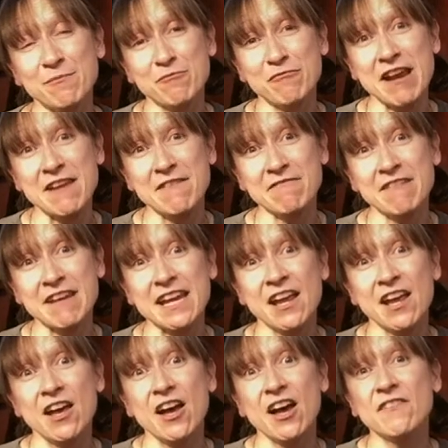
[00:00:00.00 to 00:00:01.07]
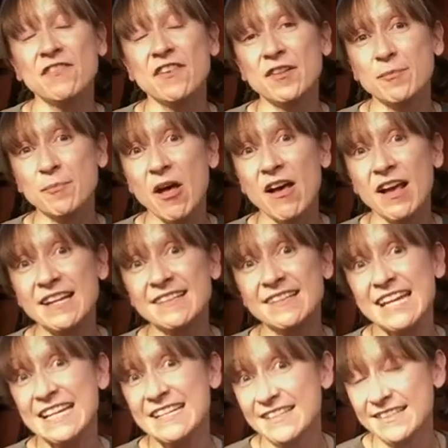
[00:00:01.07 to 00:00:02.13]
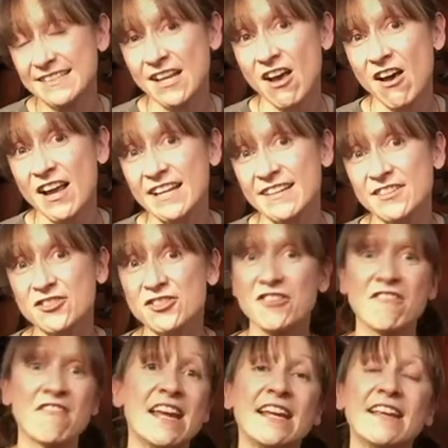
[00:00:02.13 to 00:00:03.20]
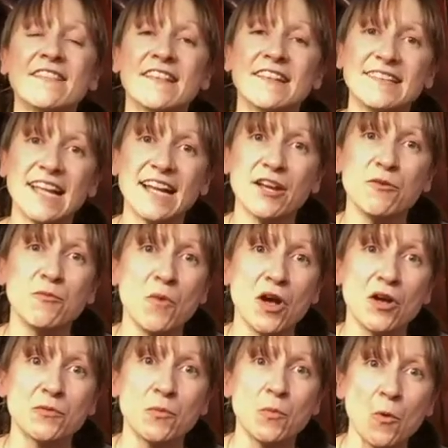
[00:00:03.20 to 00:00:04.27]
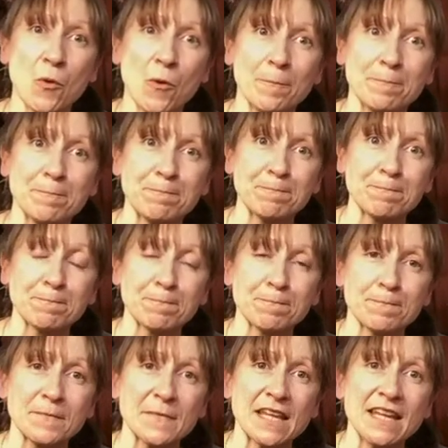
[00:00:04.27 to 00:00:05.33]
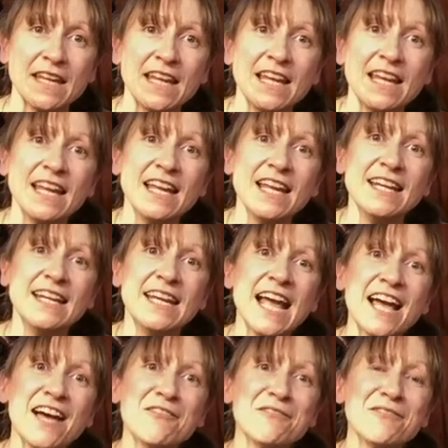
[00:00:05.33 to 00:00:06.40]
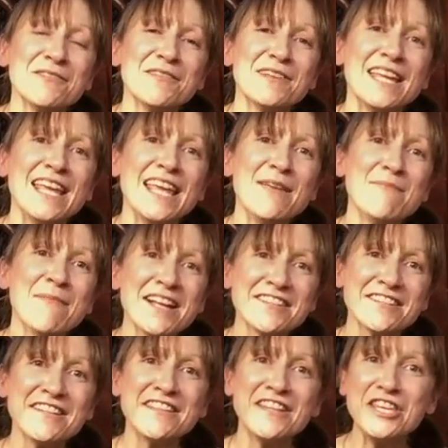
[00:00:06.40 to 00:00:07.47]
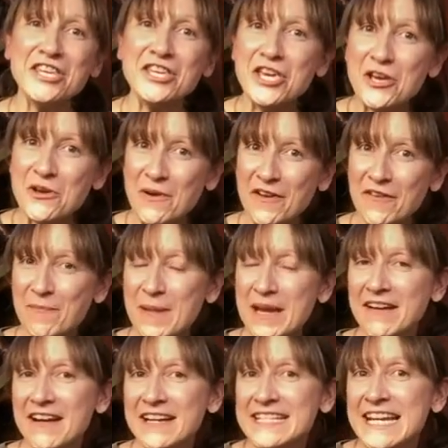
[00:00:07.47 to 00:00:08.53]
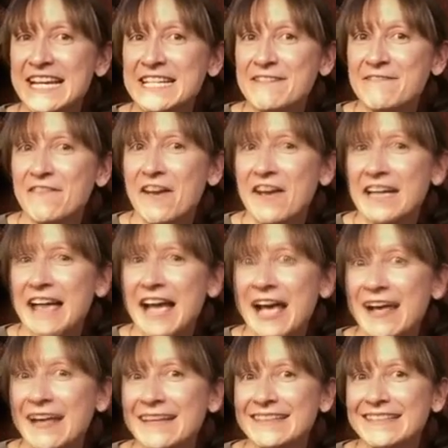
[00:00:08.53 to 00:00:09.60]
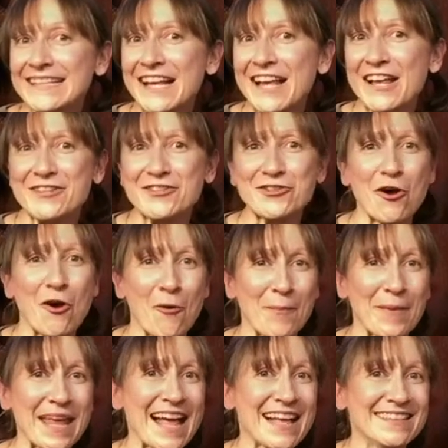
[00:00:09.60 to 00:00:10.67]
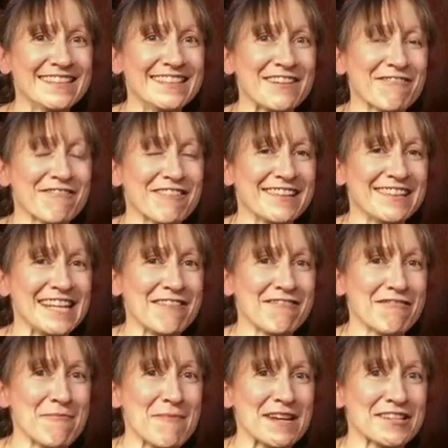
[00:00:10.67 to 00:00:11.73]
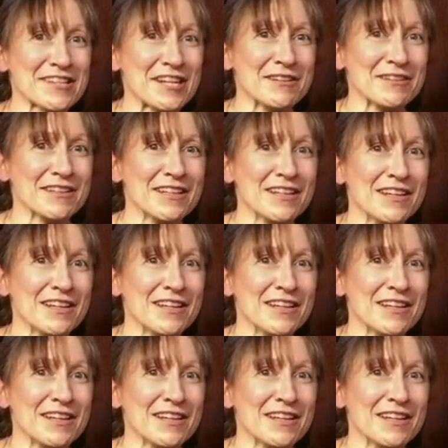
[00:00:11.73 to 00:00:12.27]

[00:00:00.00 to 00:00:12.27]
of bravery of the spies in disguise during the Second World War. Now, imagine that you have been identified as a top candidate for a secret mission.